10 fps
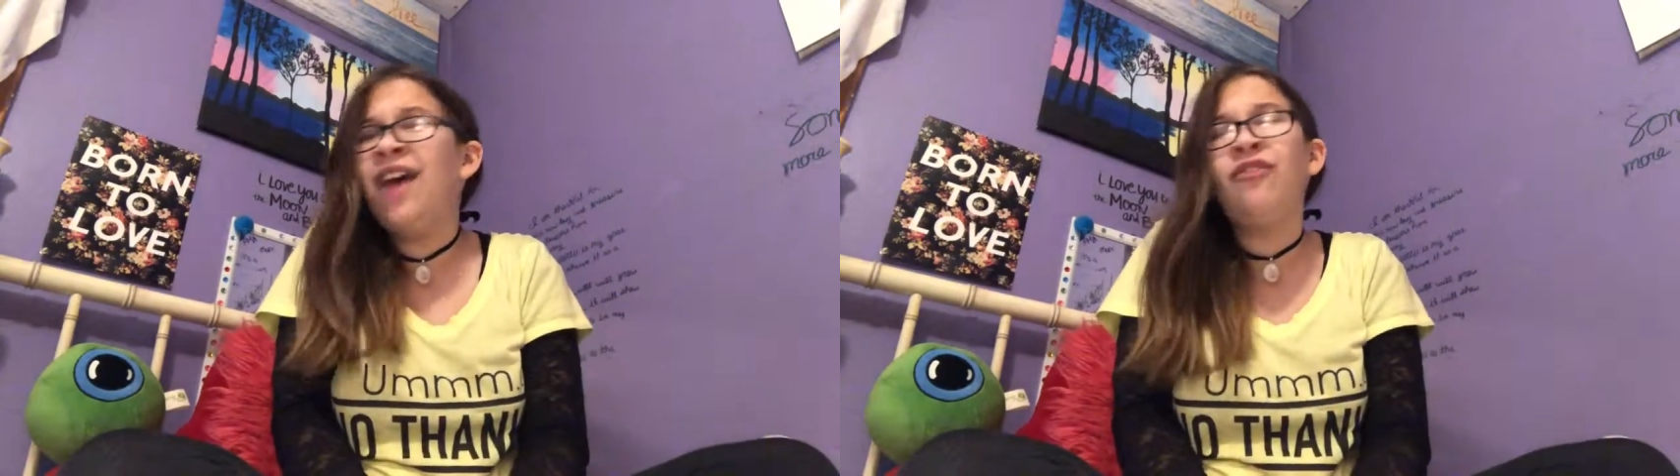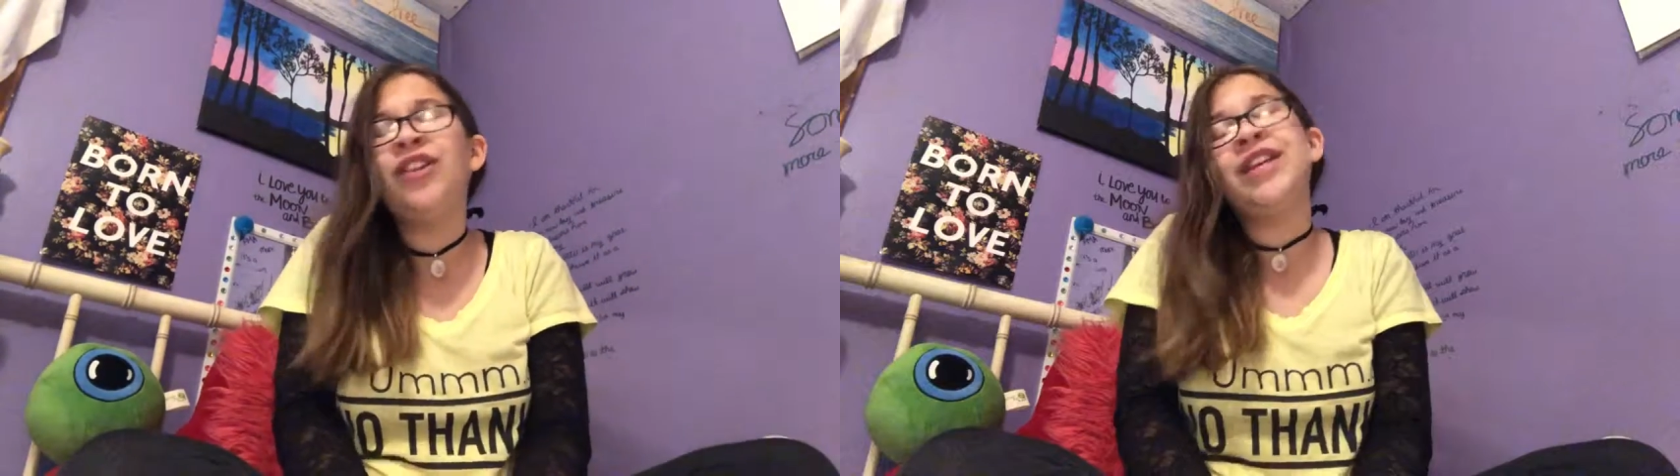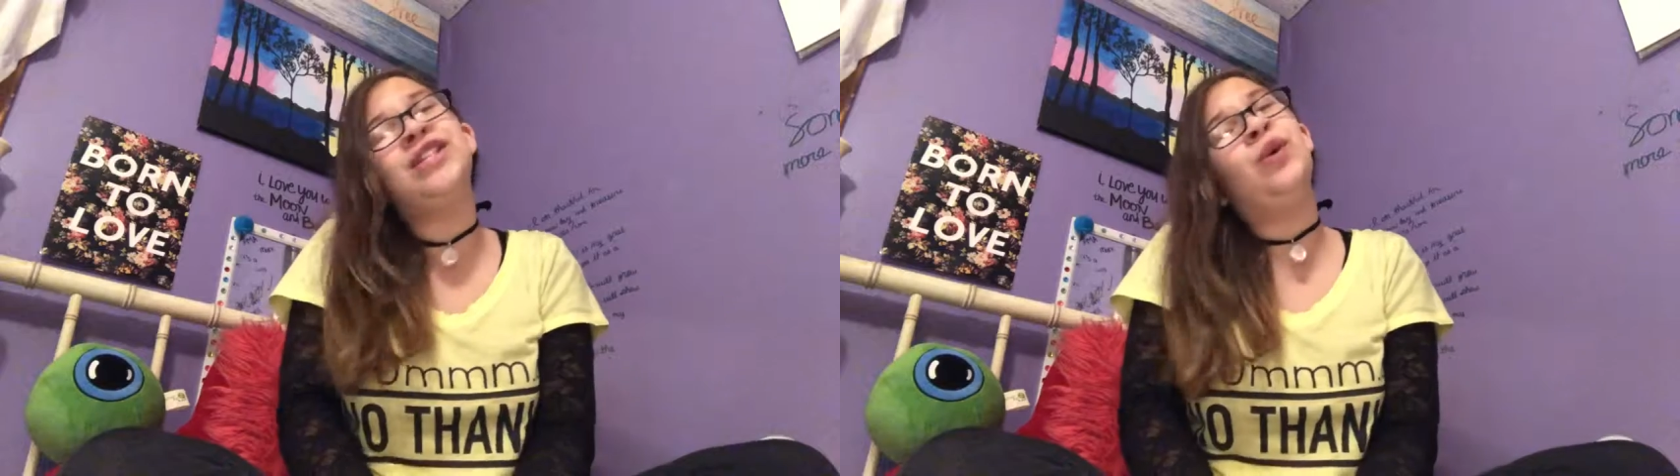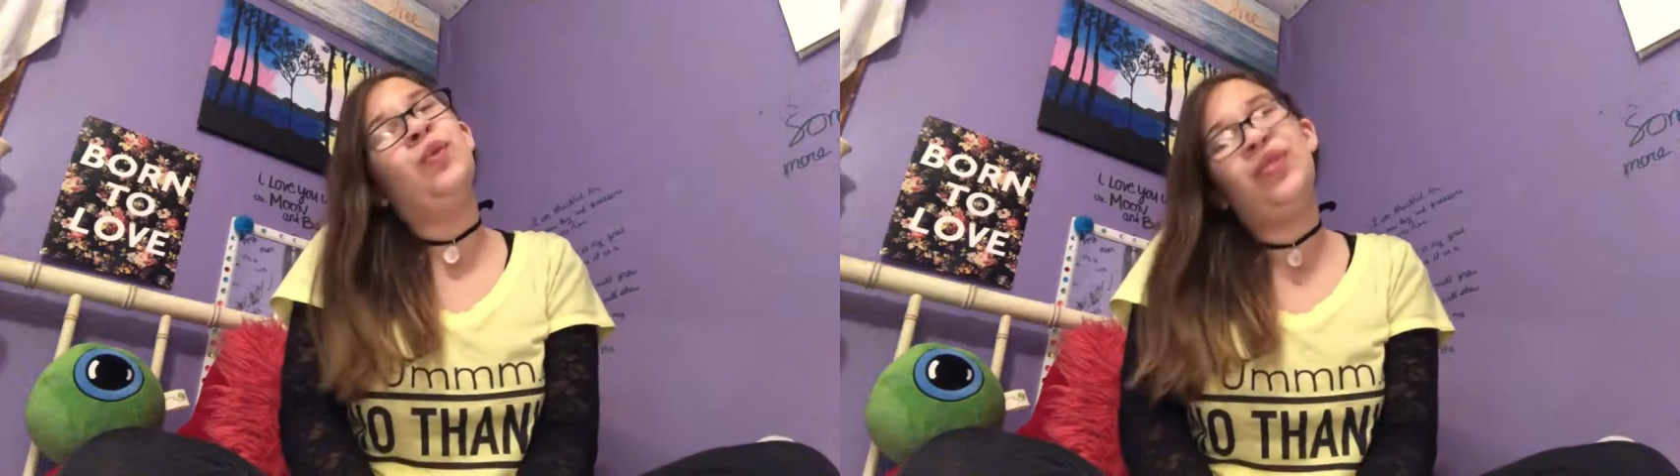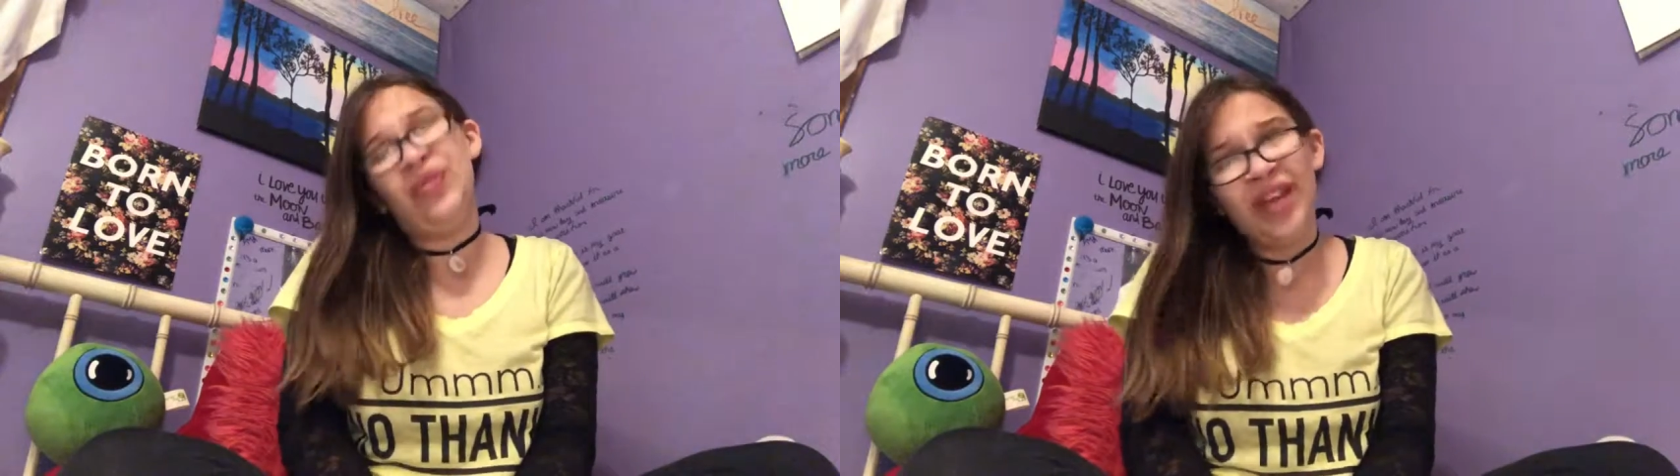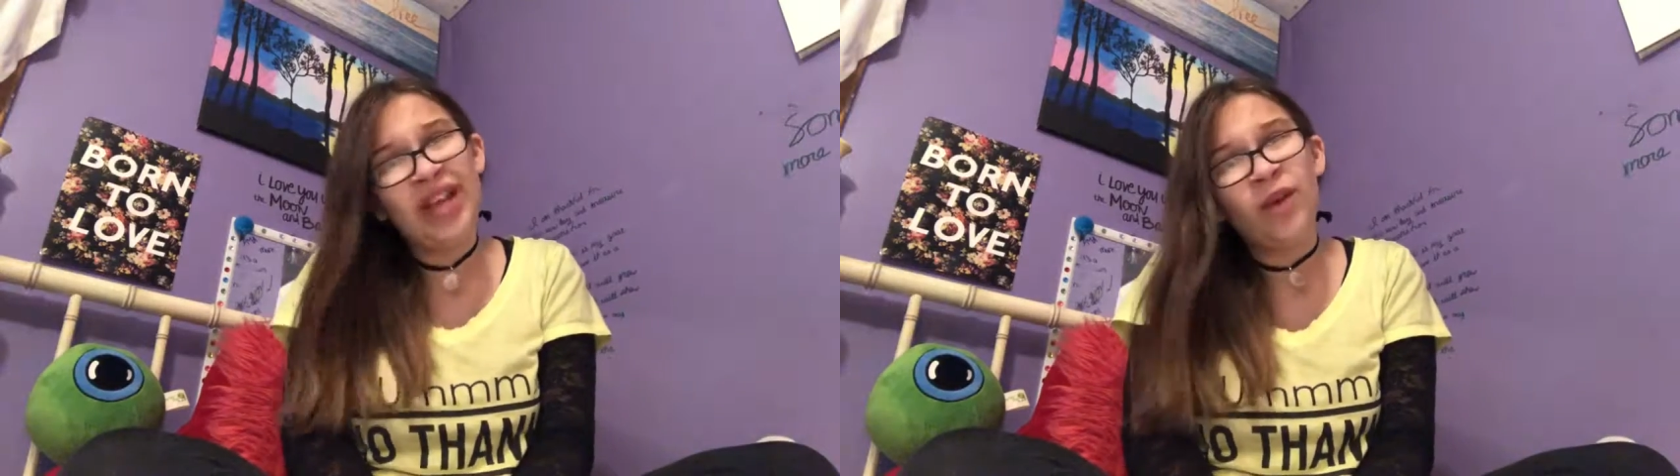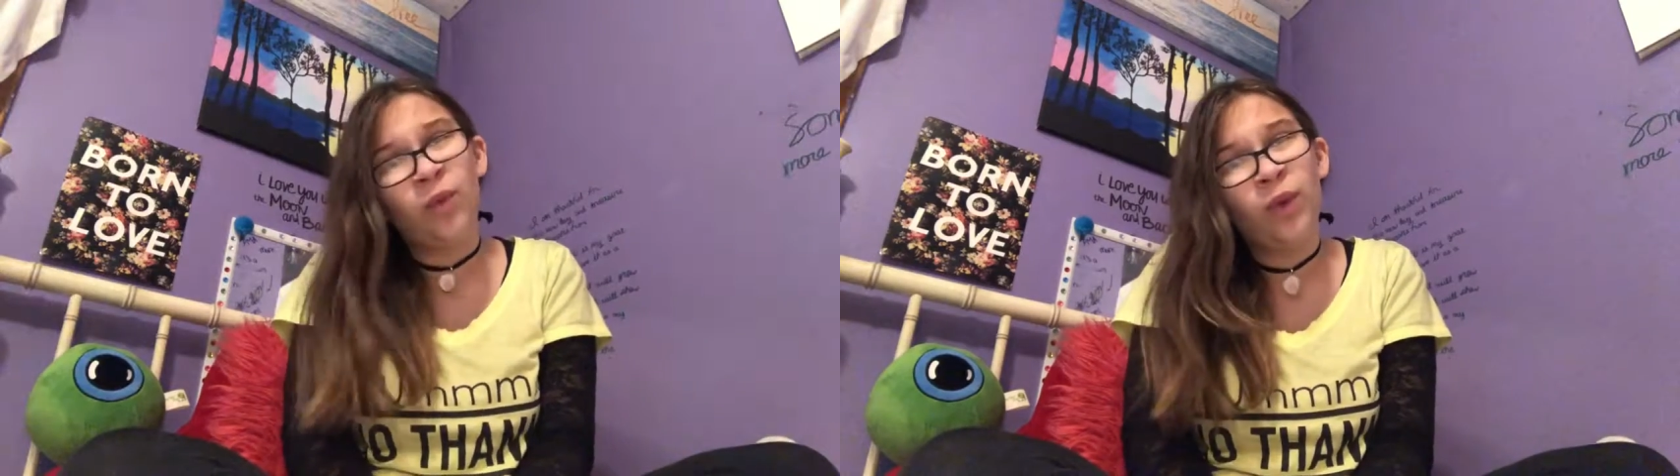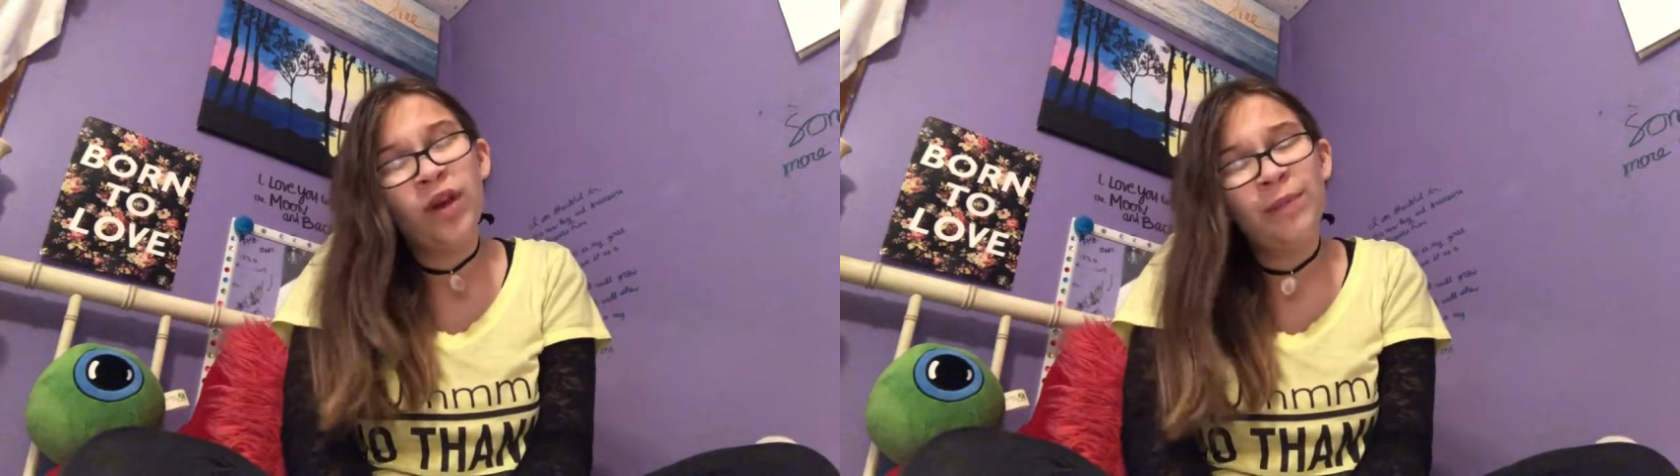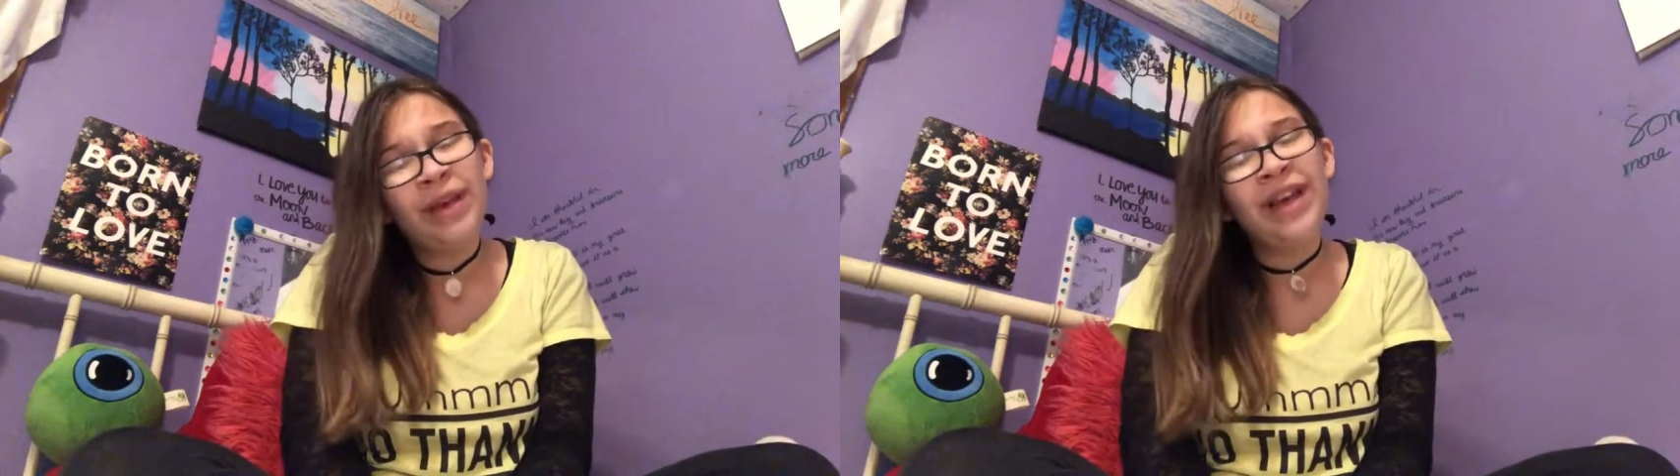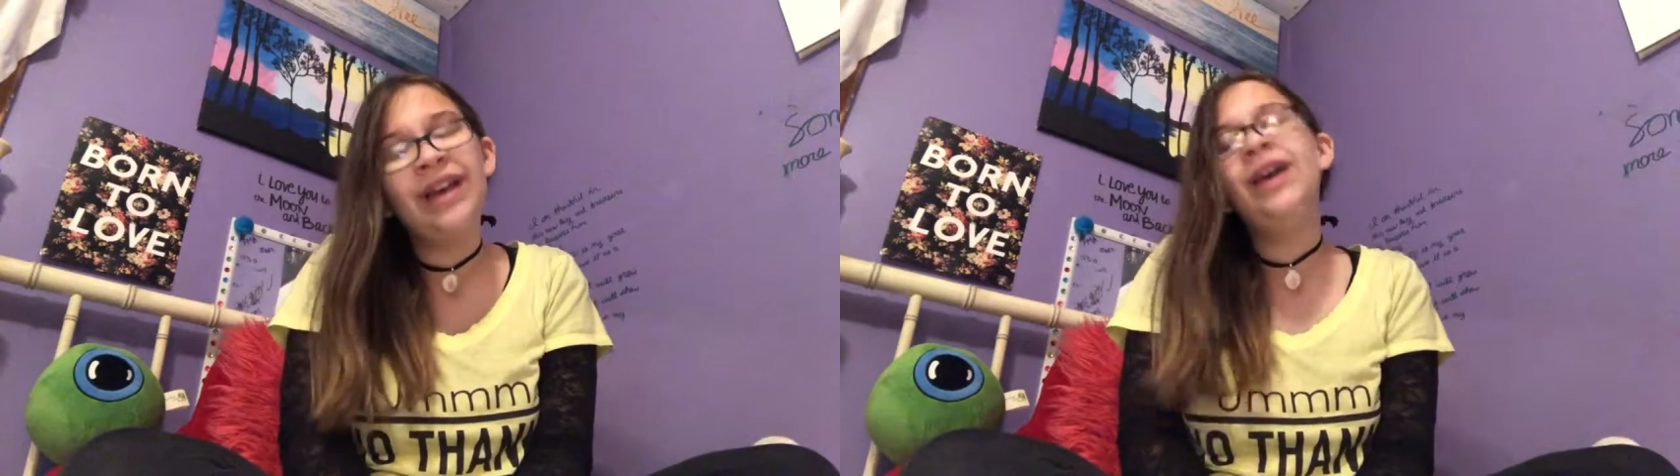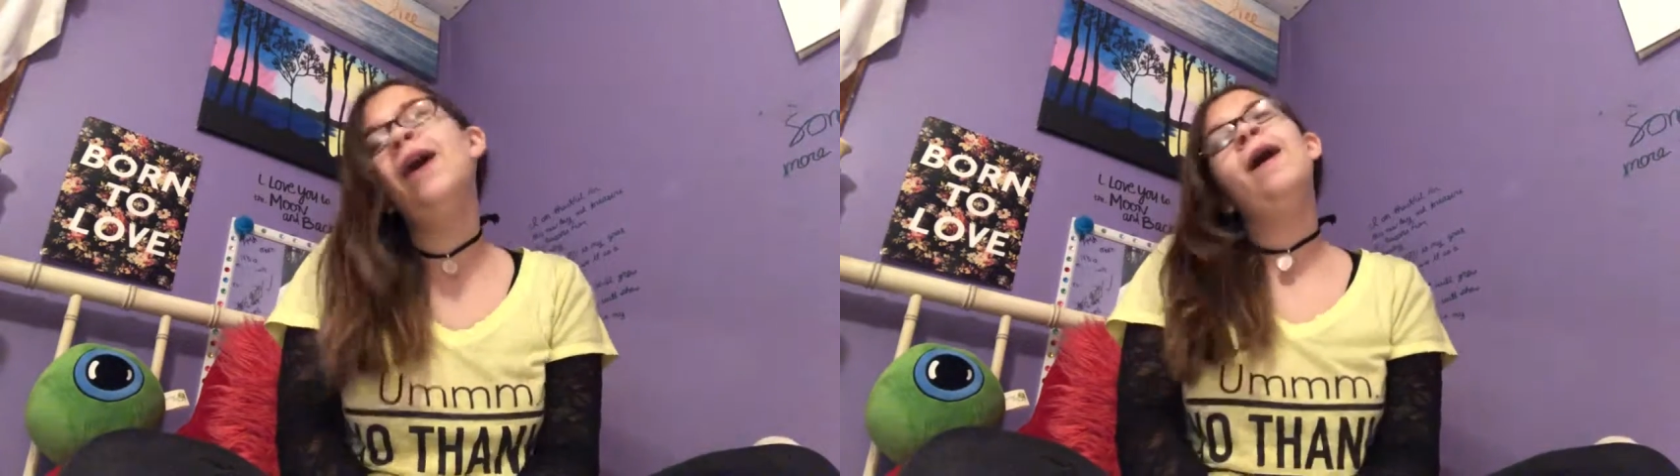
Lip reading: I really don't think it would be.